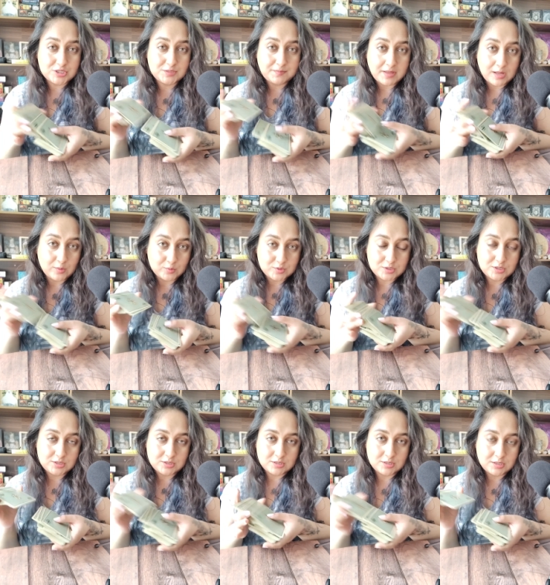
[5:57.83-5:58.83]

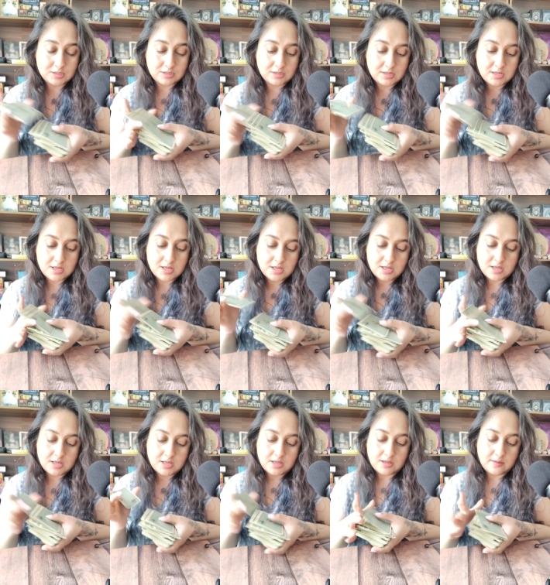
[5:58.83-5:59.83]
spouse?
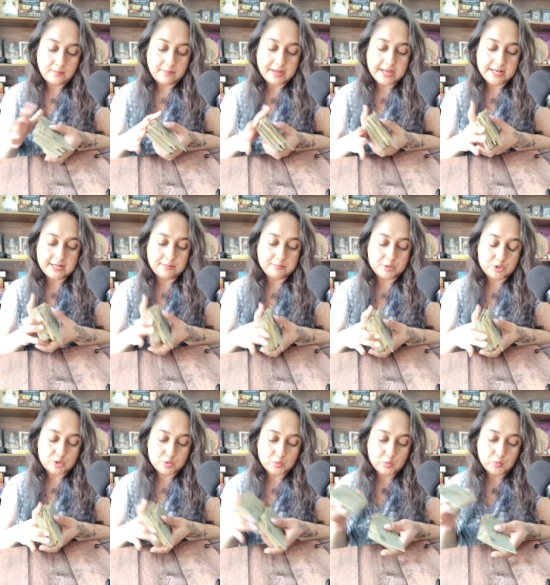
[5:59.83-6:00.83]
Pile number
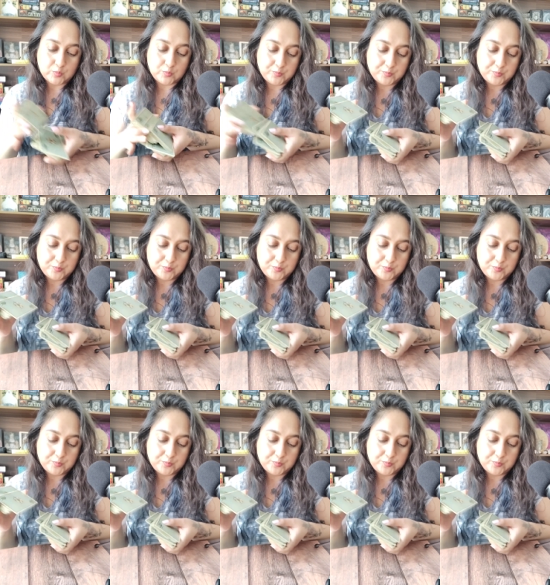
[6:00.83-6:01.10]
two.